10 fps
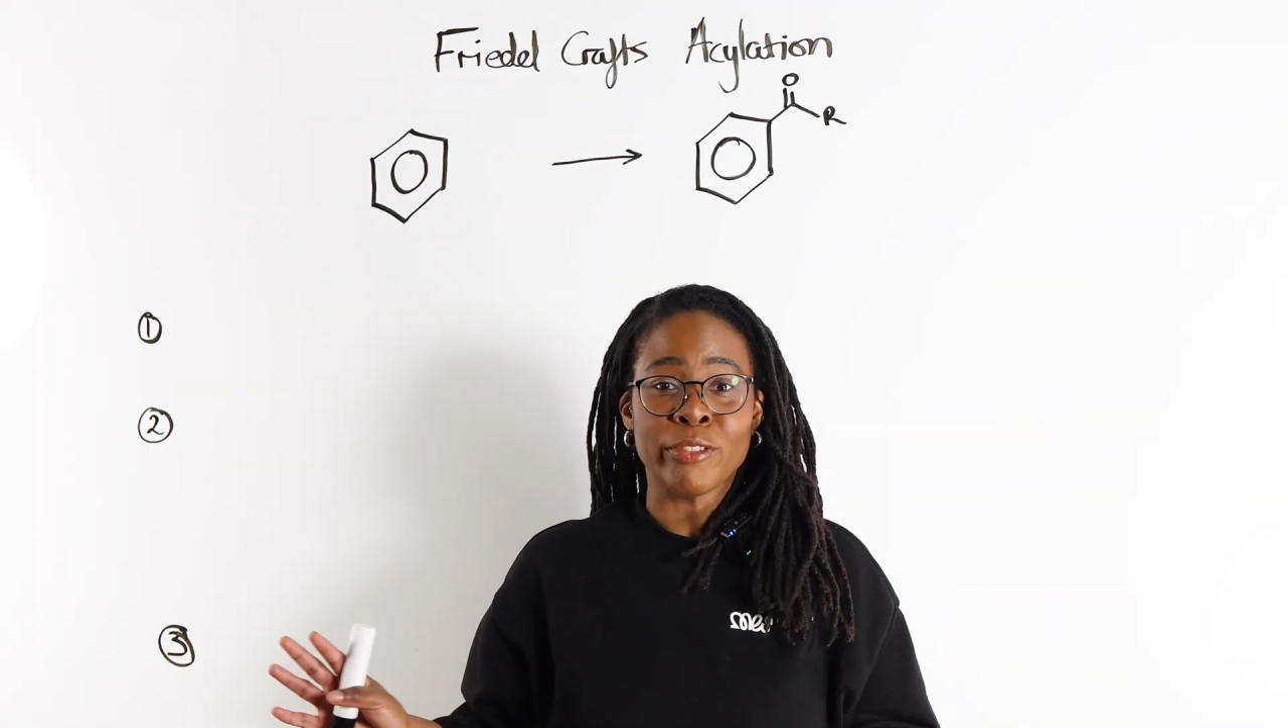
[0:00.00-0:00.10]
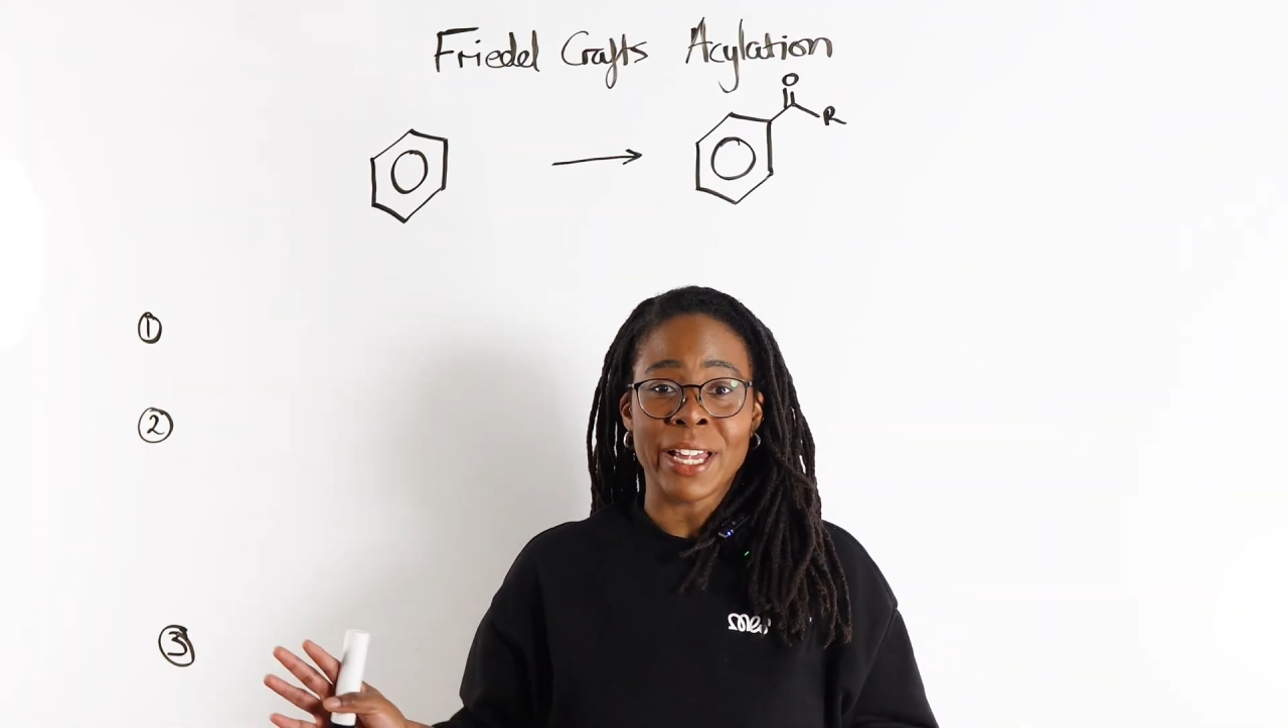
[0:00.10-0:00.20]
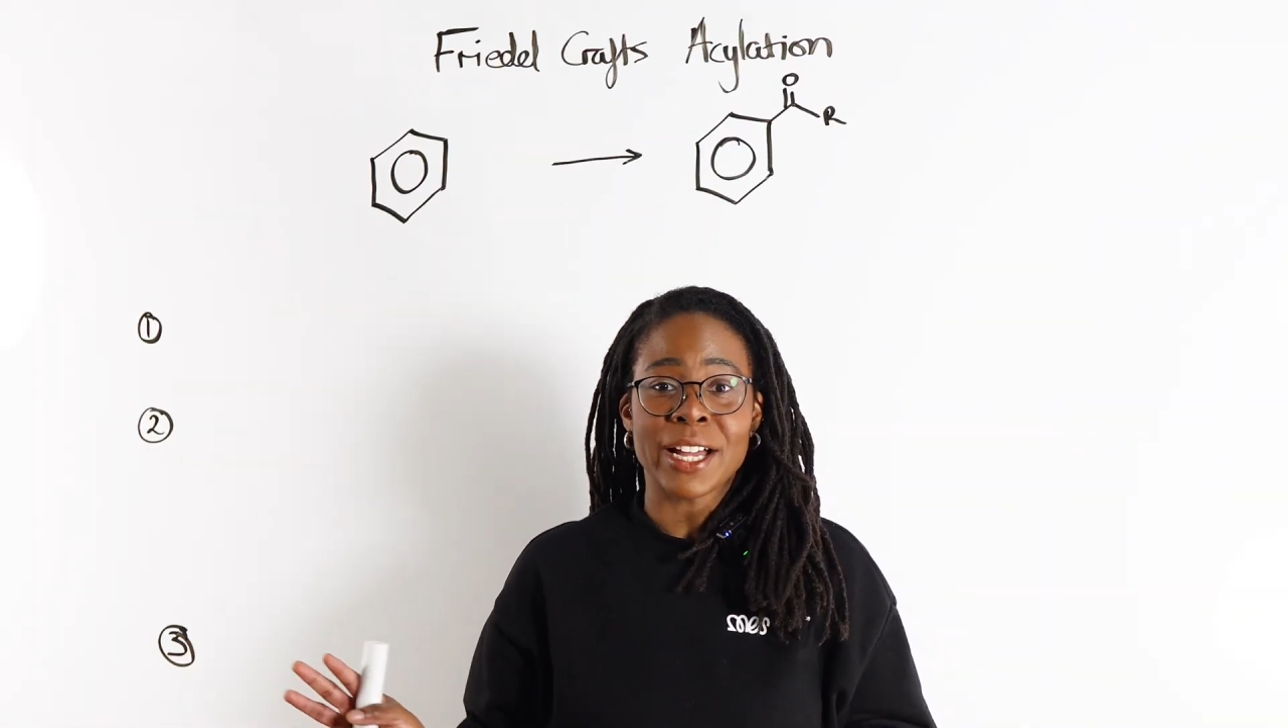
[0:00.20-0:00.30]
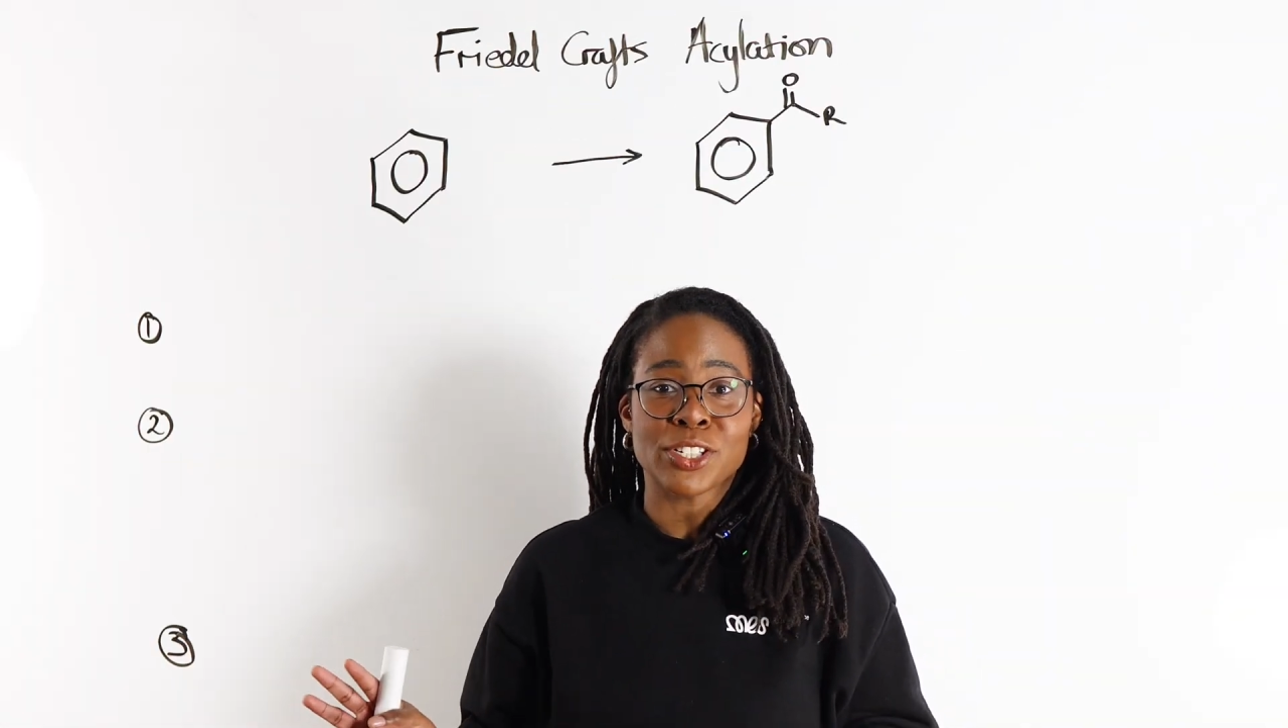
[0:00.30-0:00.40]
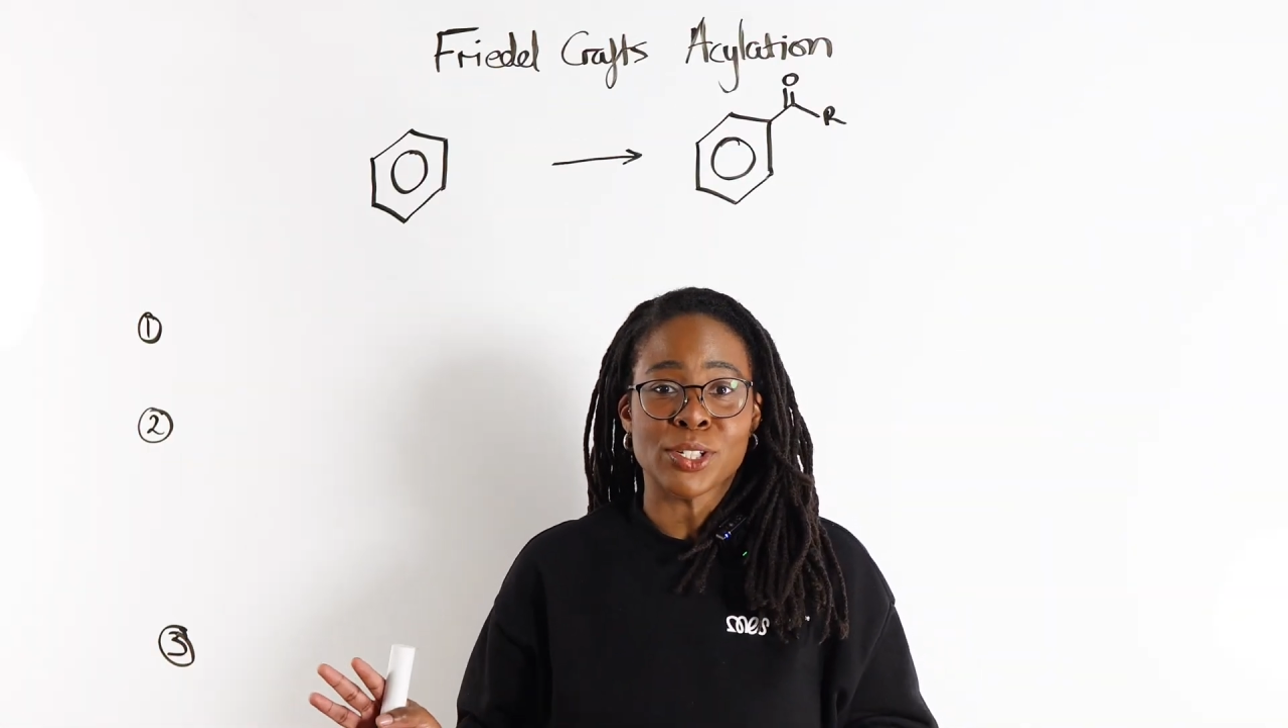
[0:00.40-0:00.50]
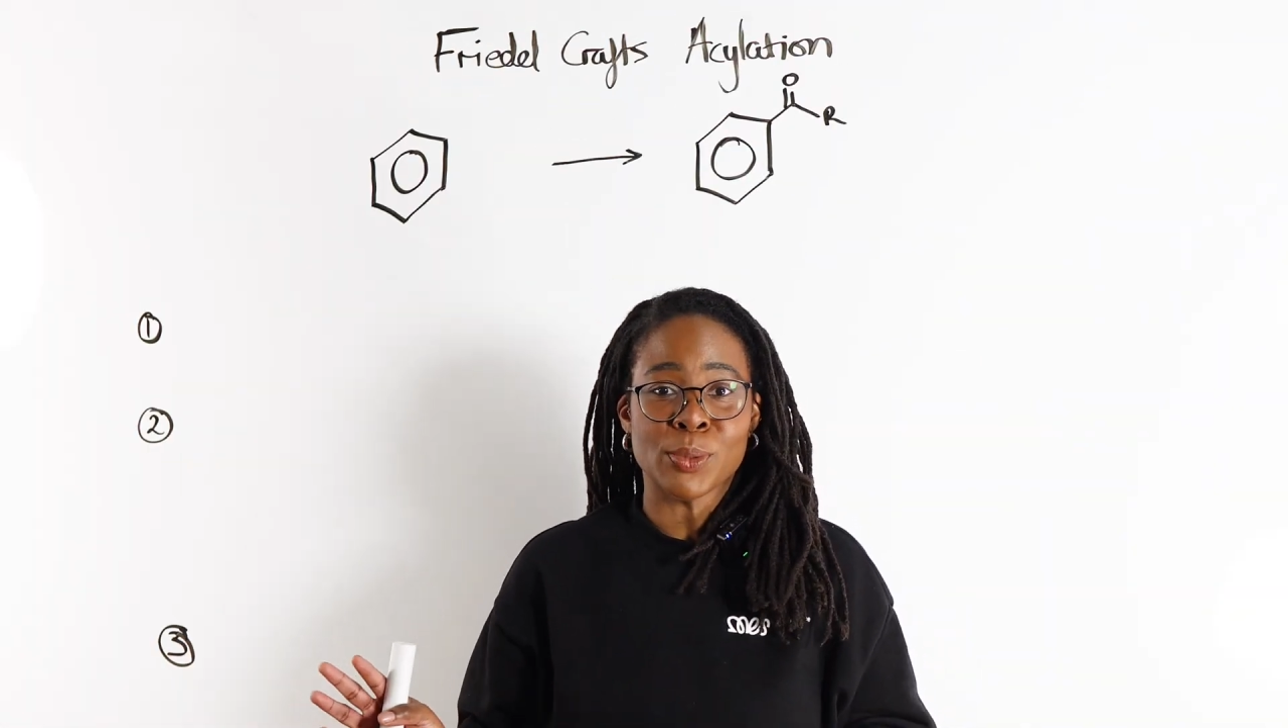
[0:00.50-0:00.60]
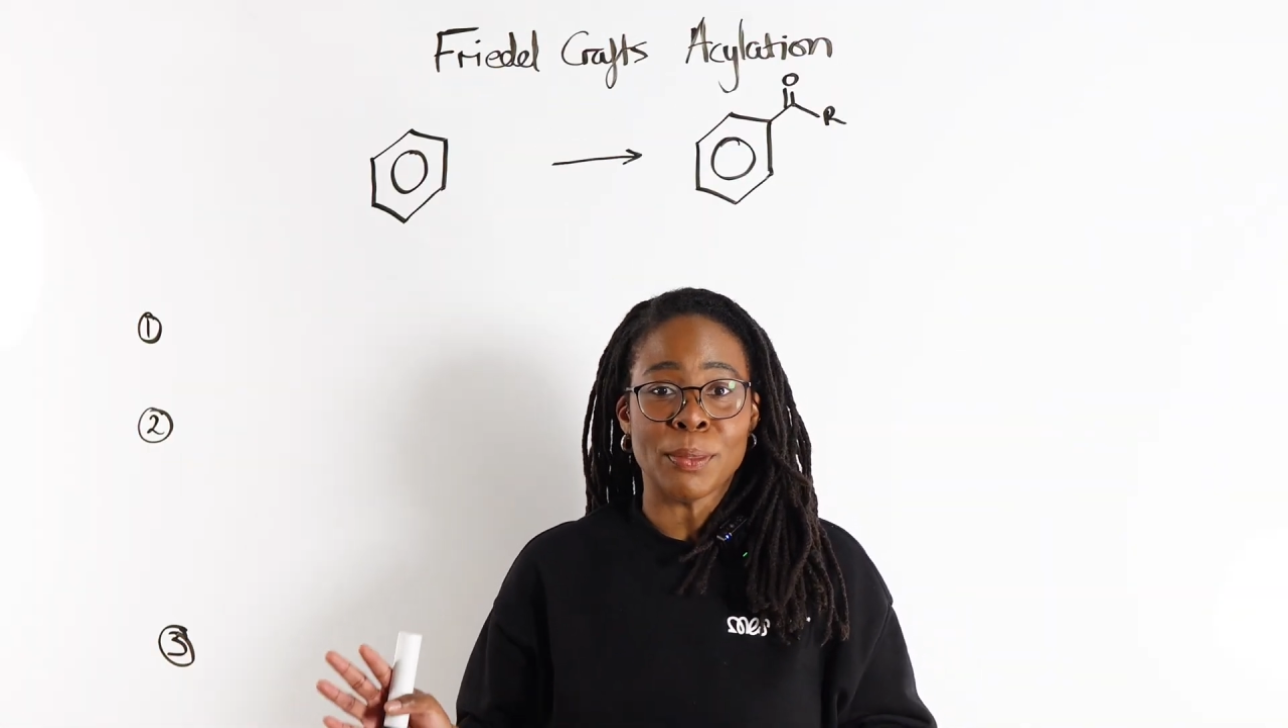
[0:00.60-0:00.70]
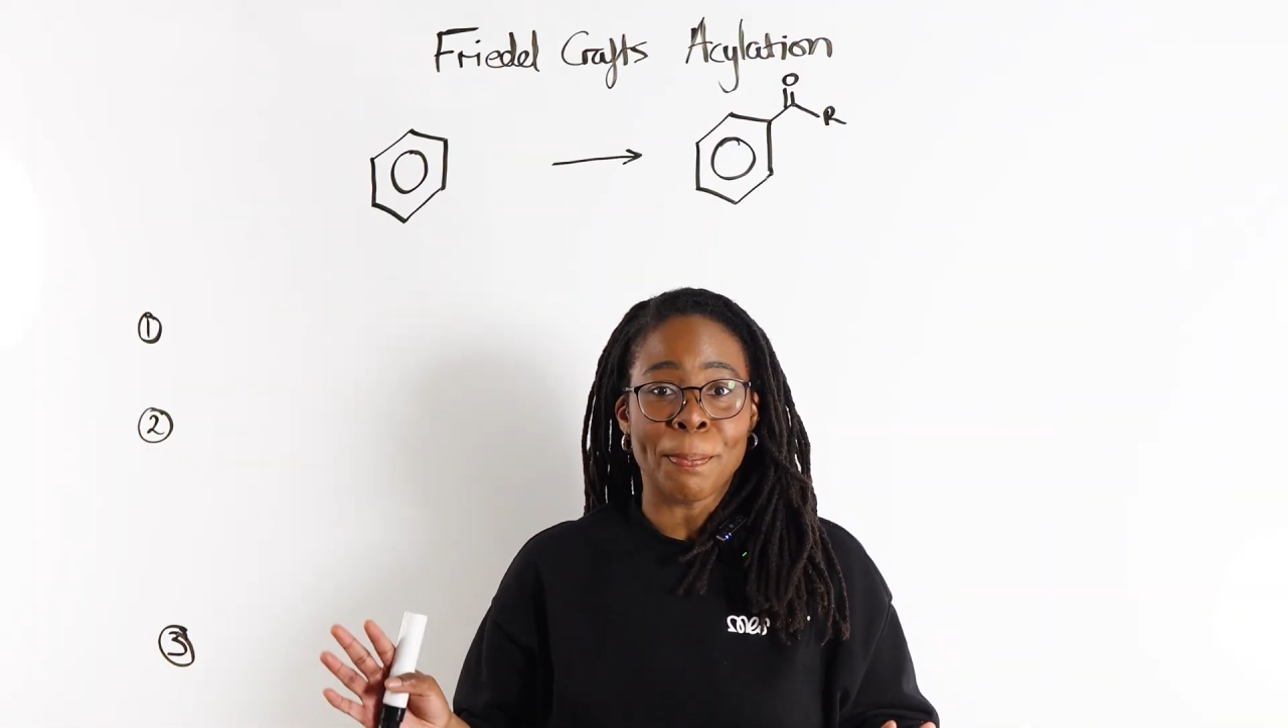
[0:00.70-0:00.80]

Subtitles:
reactions with